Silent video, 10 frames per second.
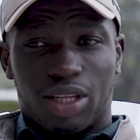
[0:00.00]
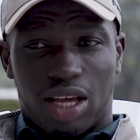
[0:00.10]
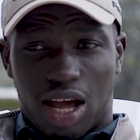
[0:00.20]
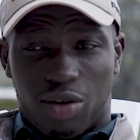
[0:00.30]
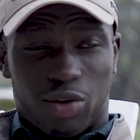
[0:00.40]

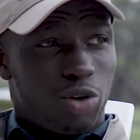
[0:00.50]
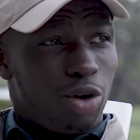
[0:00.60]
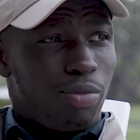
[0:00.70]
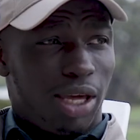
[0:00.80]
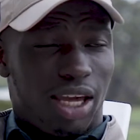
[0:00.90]

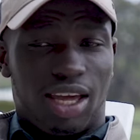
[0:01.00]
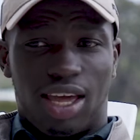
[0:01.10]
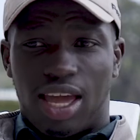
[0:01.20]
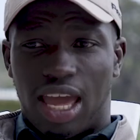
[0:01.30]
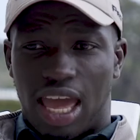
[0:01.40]
recruit me,
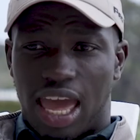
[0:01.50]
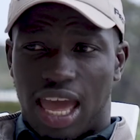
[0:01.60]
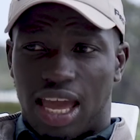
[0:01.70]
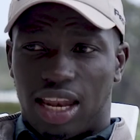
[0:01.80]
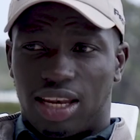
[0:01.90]

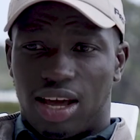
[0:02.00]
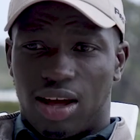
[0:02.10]
and